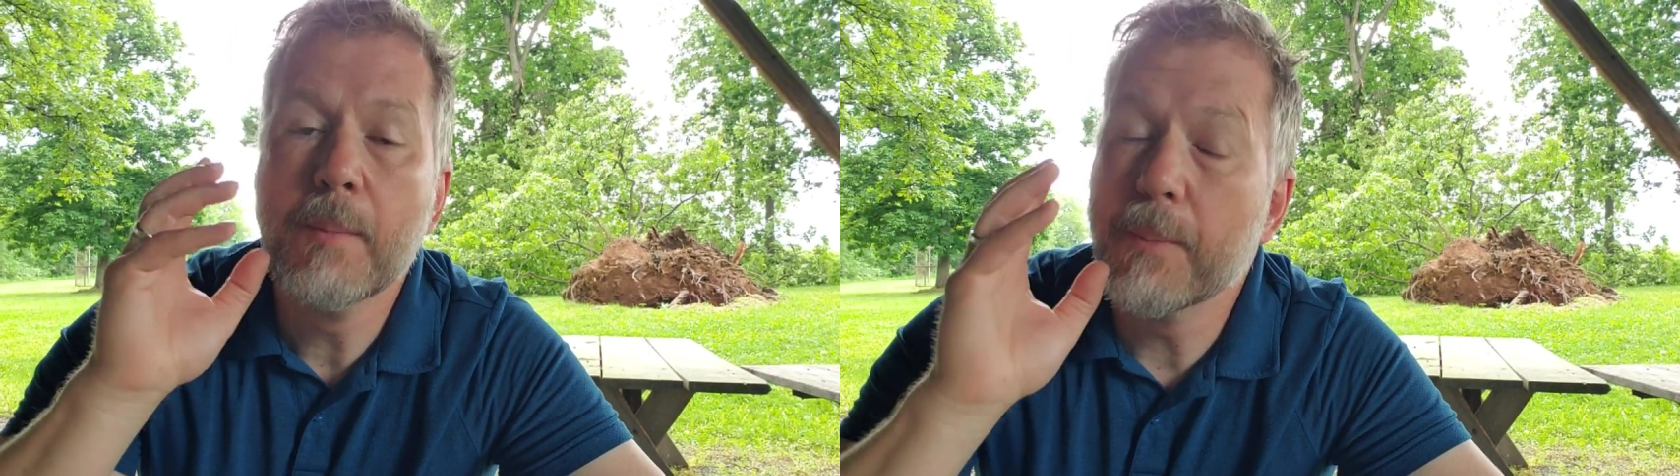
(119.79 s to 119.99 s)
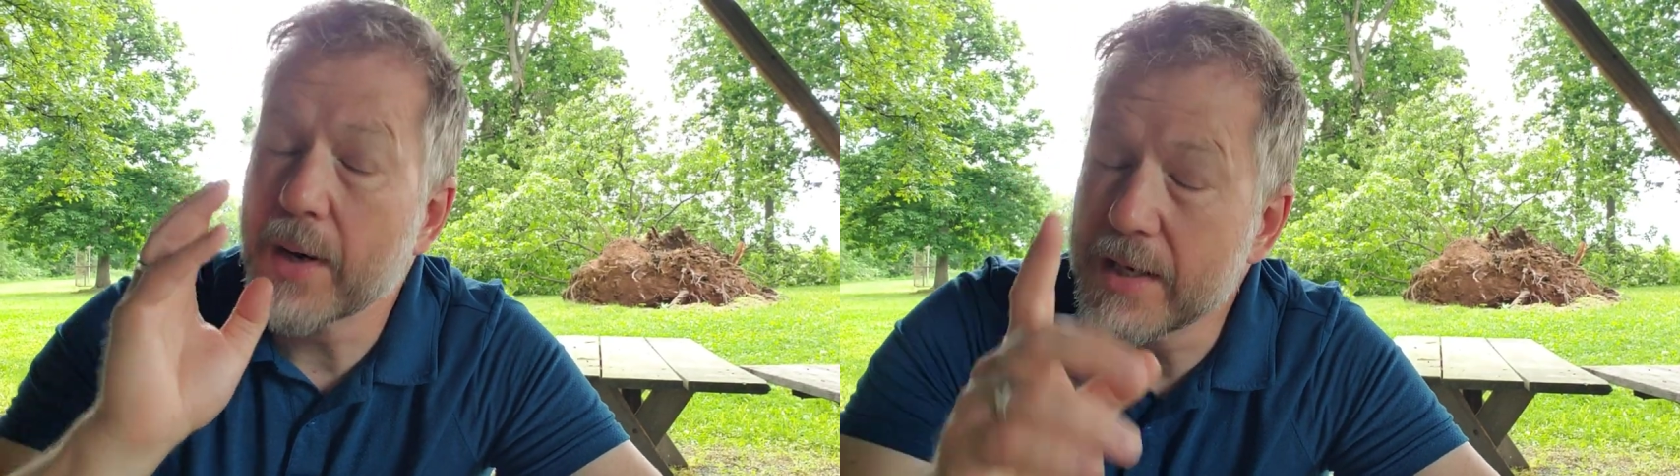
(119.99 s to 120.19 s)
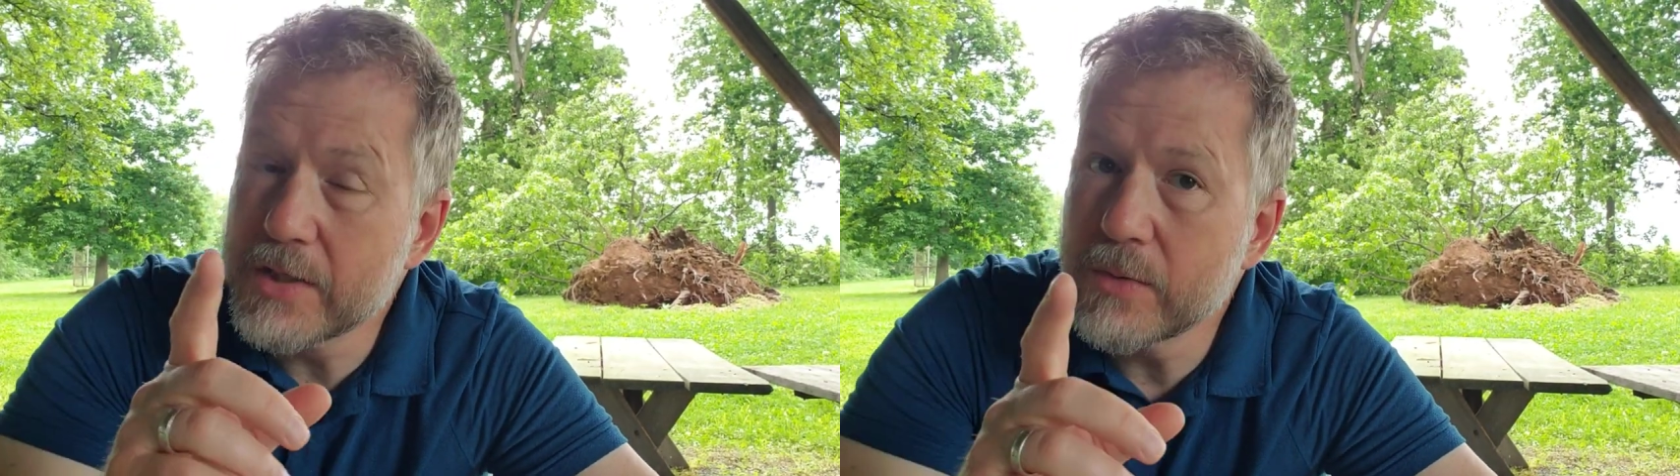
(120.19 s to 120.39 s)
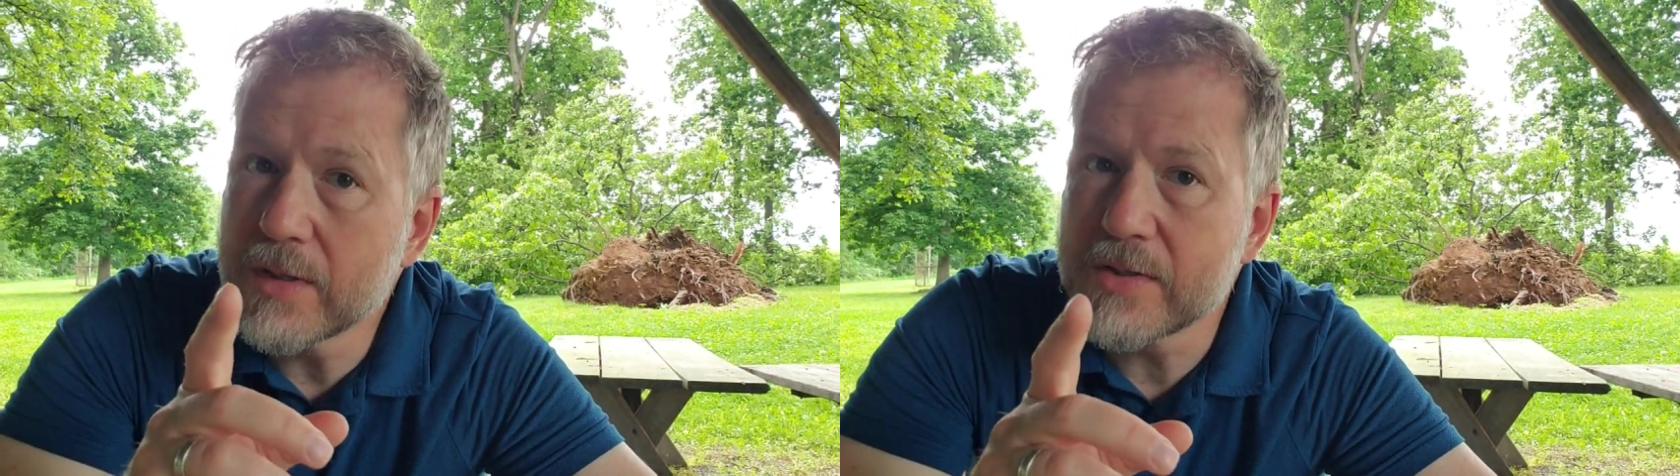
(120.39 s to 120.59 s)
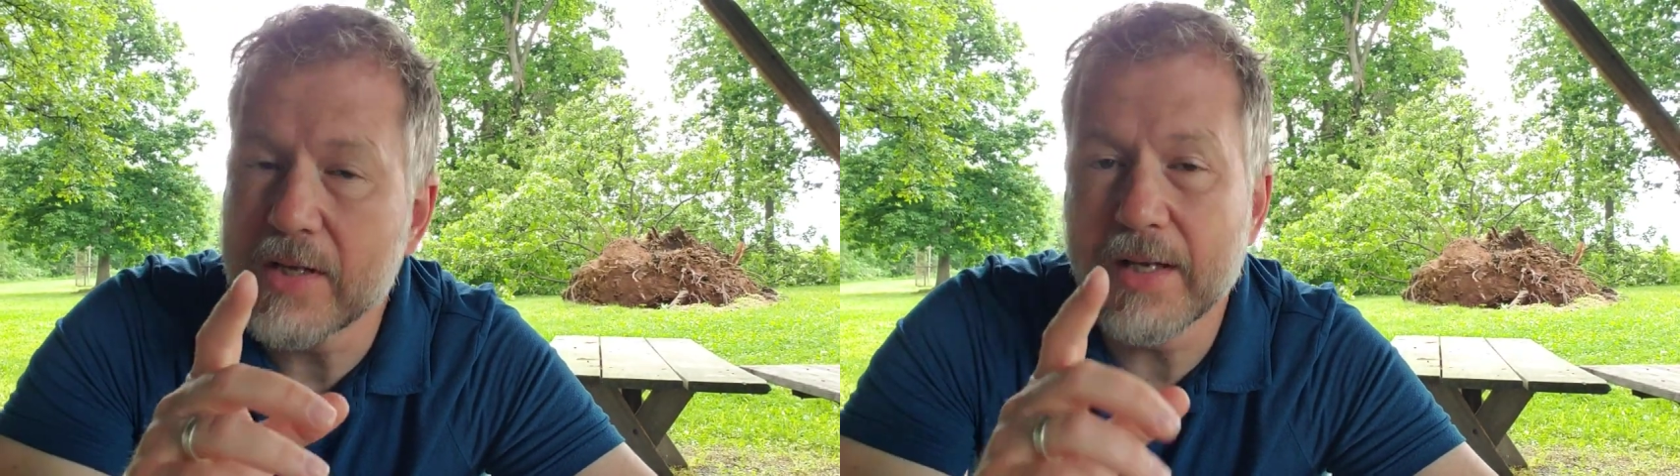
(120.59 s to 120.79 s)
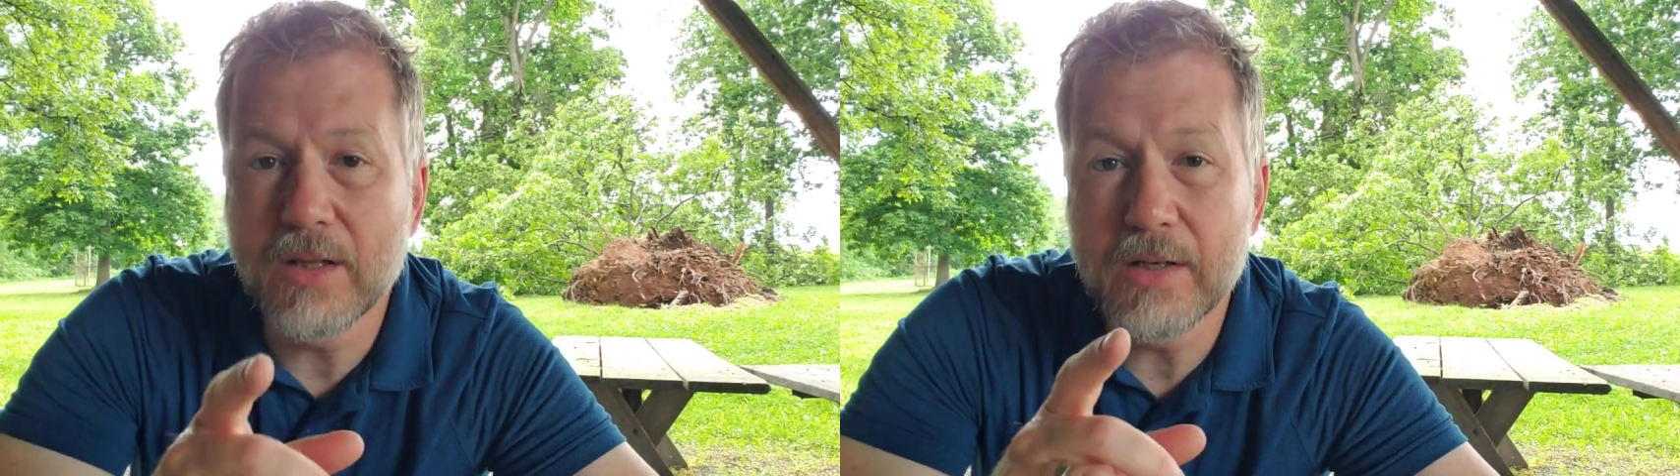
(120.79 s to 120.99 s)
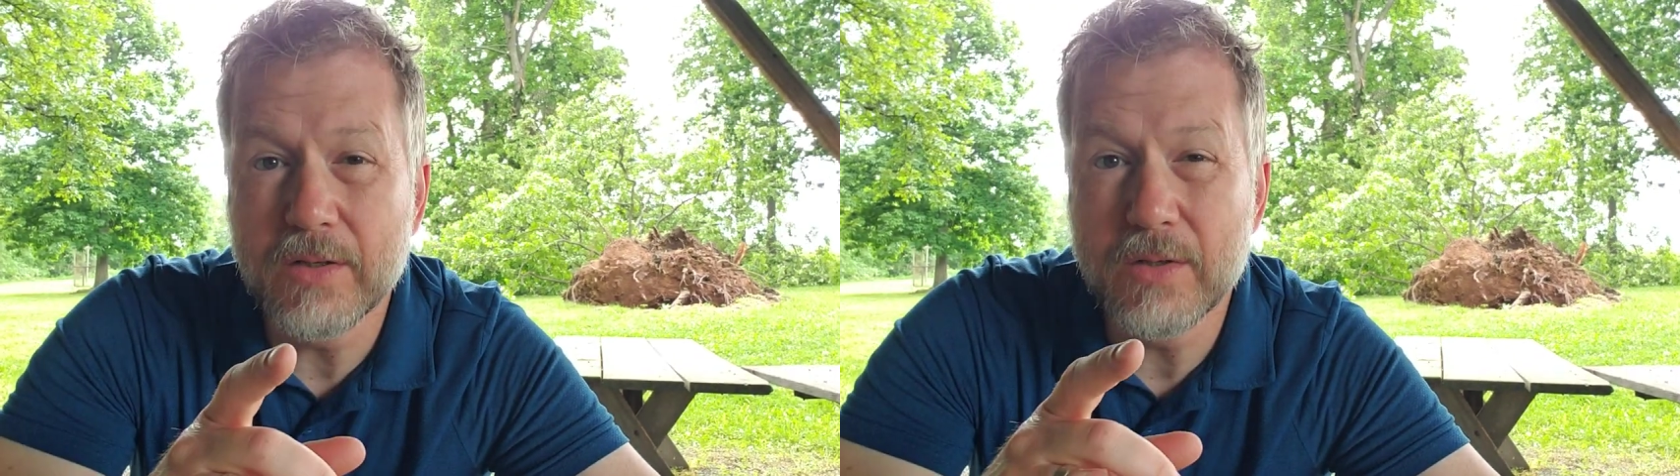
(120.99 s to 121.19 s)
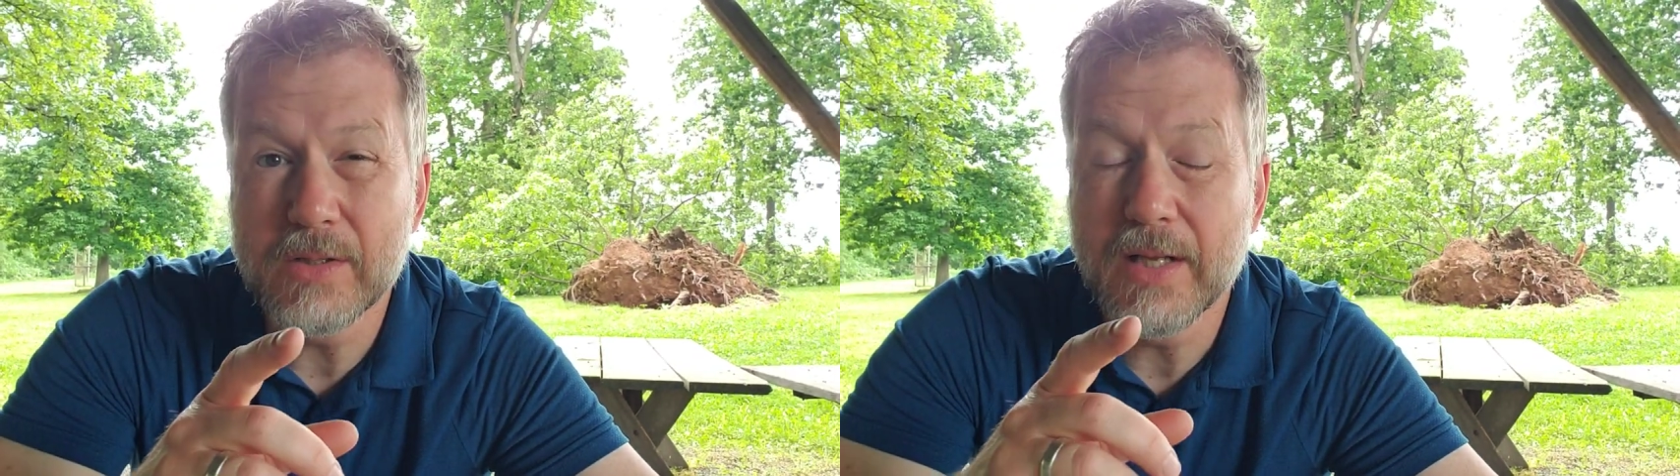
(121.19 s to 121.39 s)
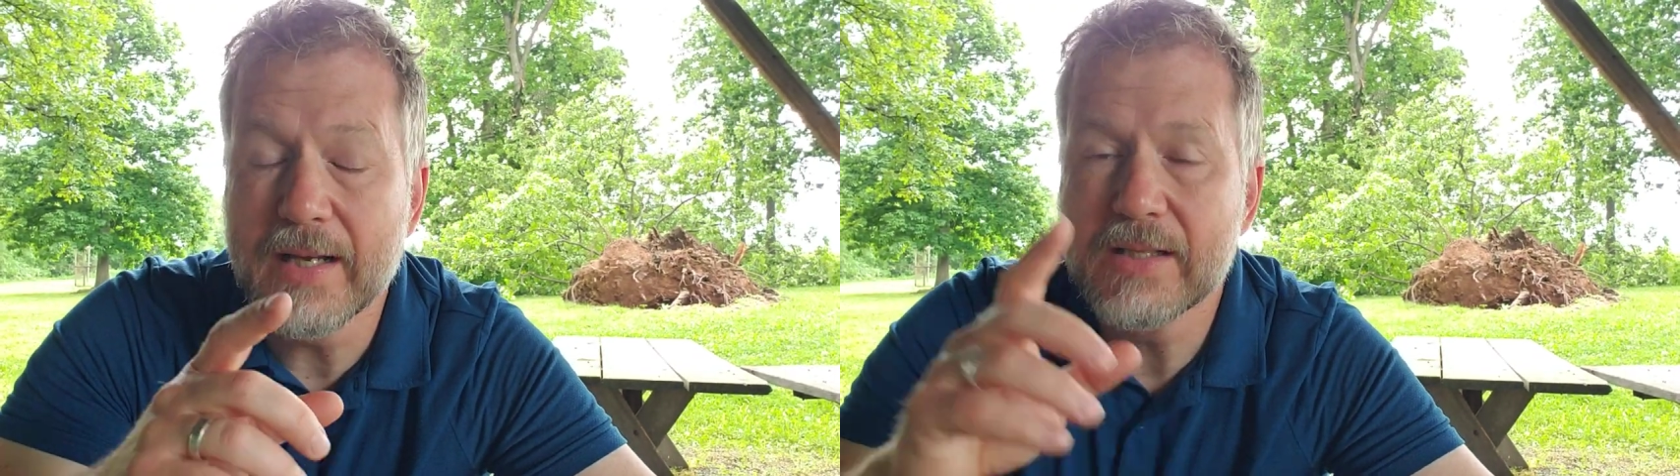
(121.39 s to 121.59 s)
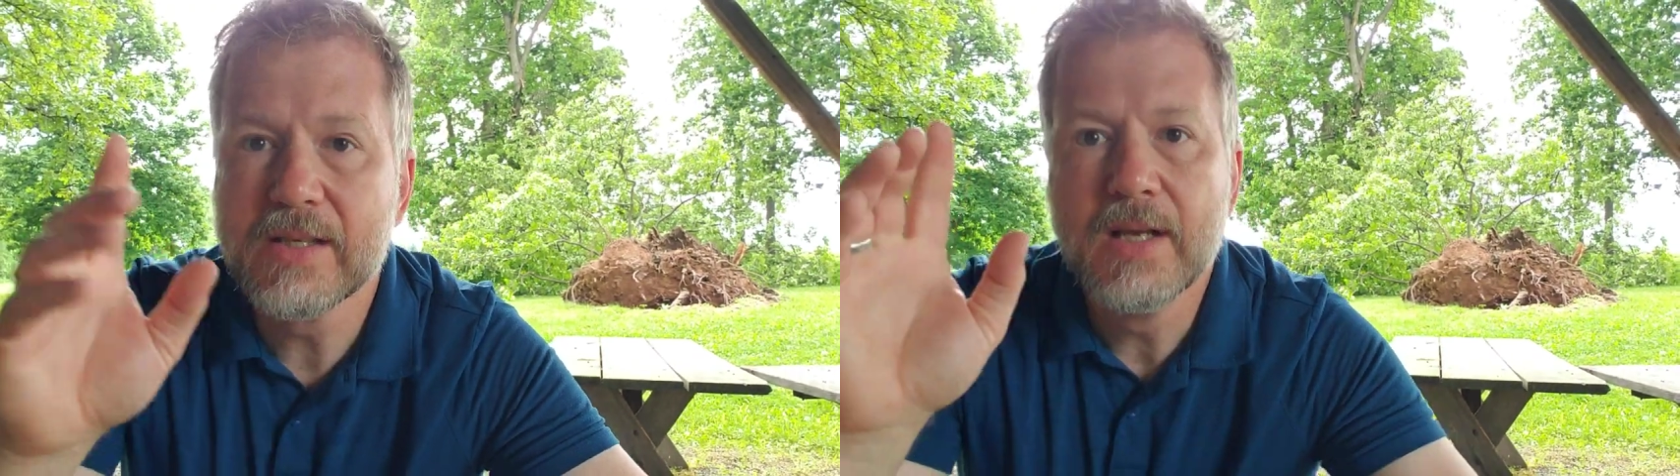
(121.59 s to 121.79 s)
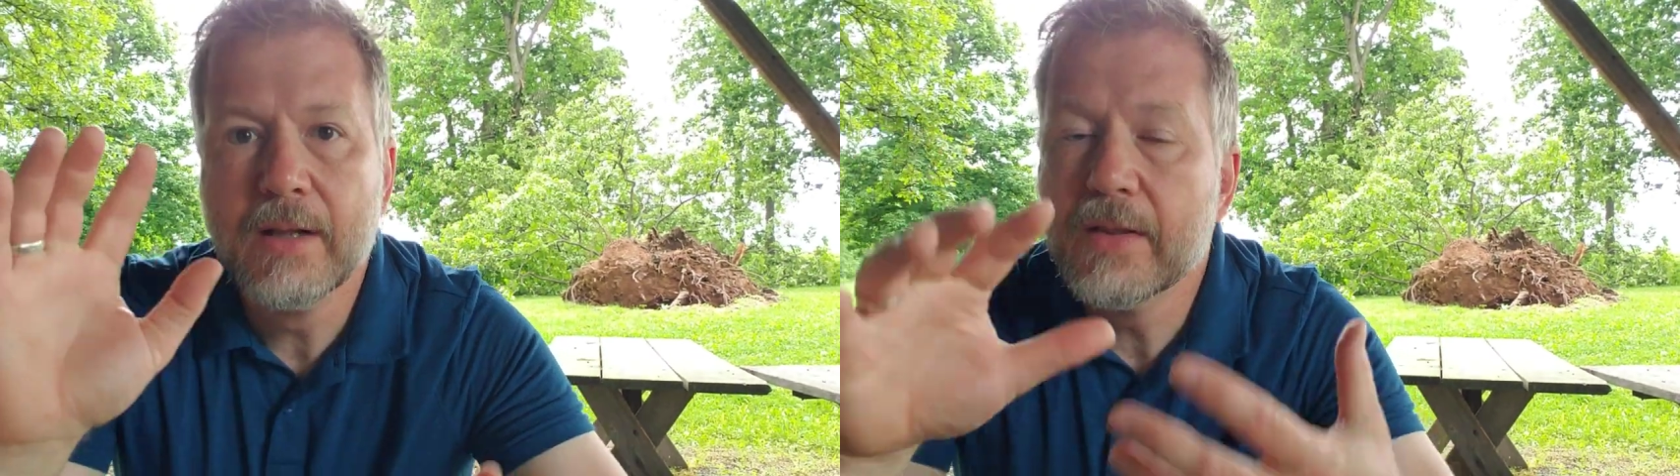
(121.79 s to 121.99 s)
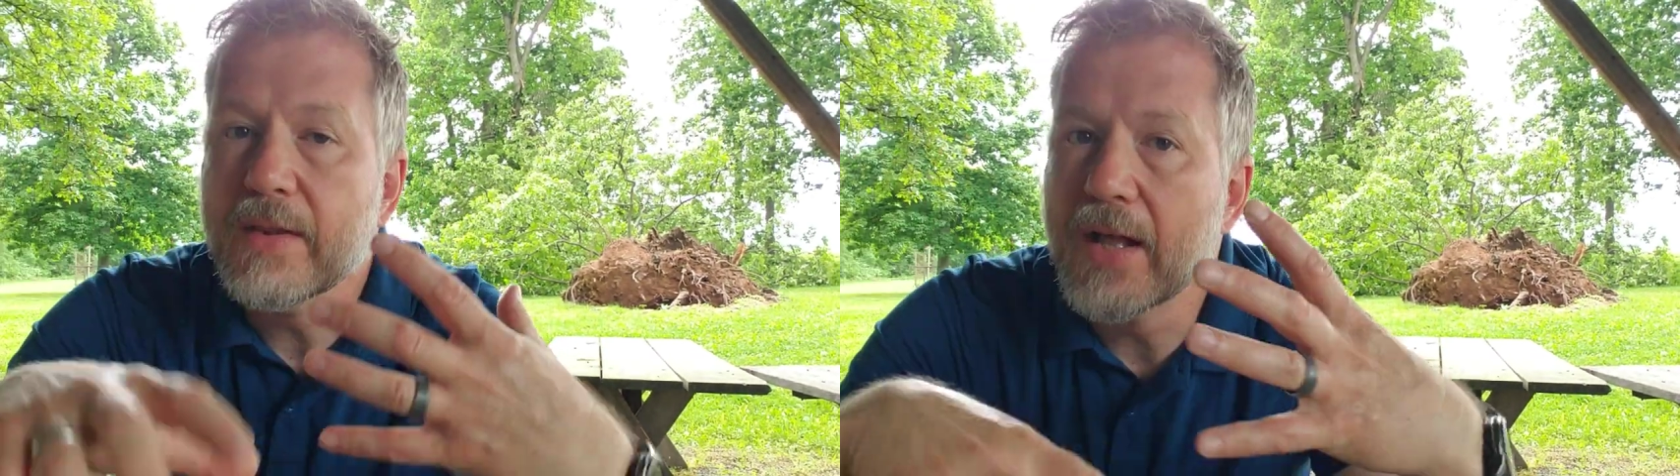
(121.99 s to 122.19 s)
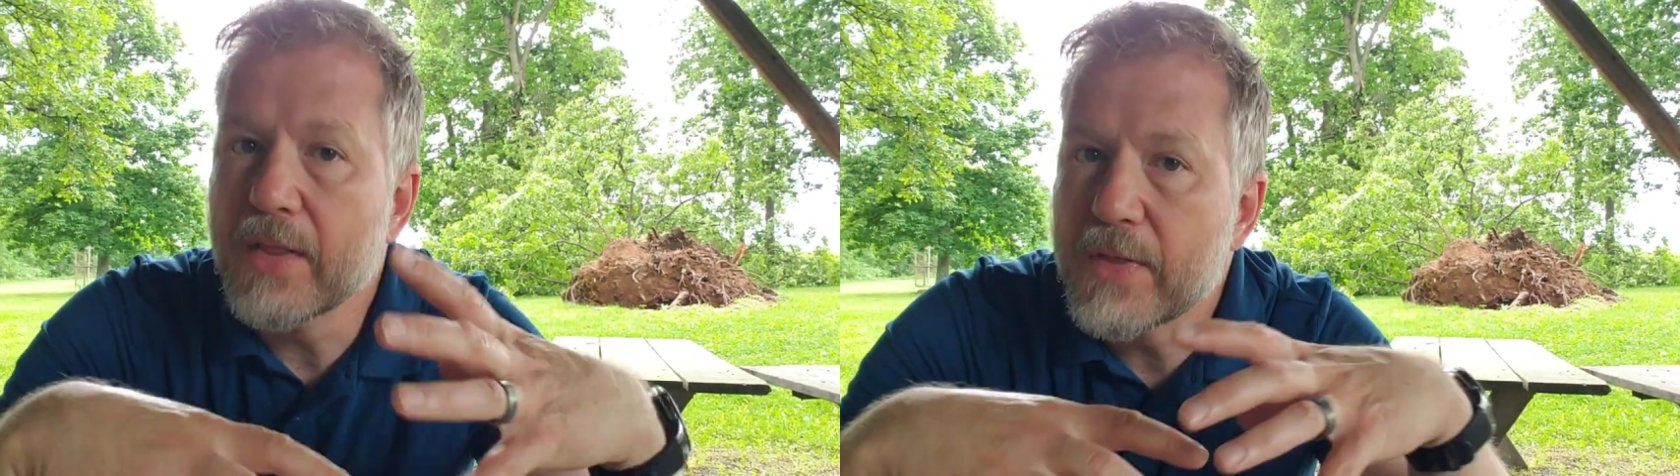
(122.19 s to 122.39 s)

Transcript: but I do want to say along those lines that